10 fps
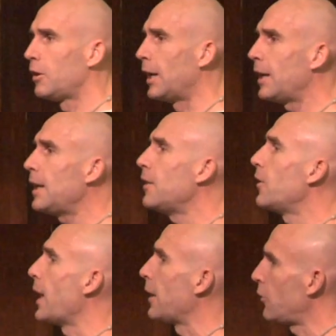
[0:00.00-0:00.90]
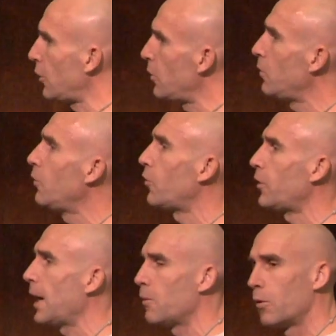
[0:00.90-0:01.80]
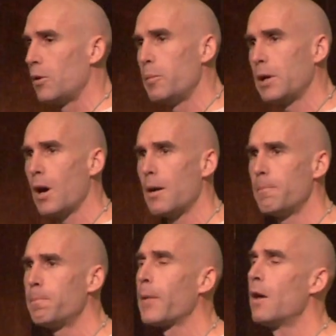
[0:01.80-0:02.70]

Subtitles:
Getting into that tuned state where you become